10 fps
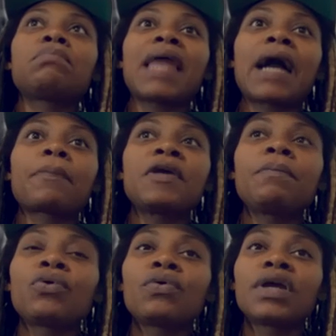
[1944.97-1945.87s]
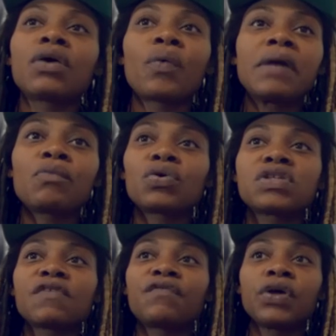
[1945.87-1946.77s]
black people in a way more
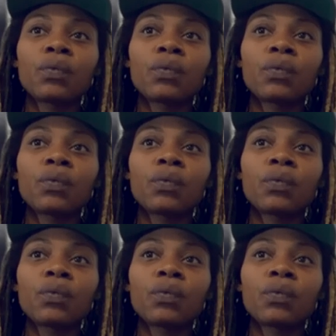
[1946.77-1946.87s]
severe